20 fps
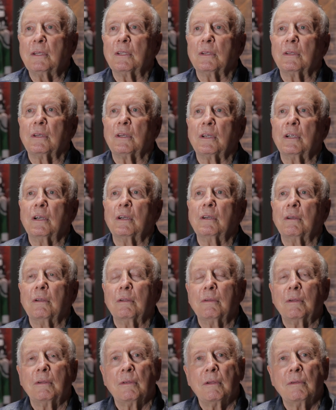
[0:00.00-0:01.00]
to learn
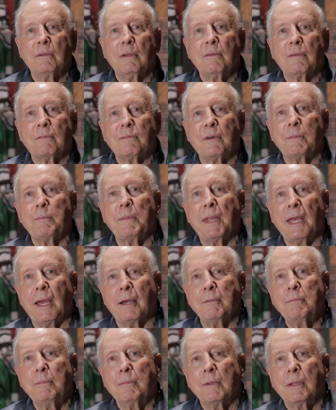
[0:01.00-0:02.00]
from
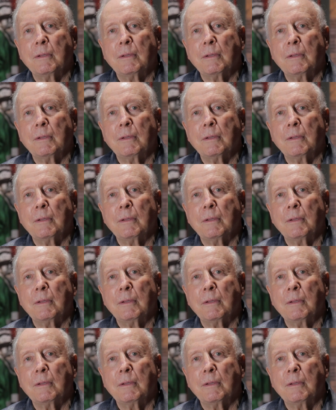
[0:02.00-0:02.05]
them.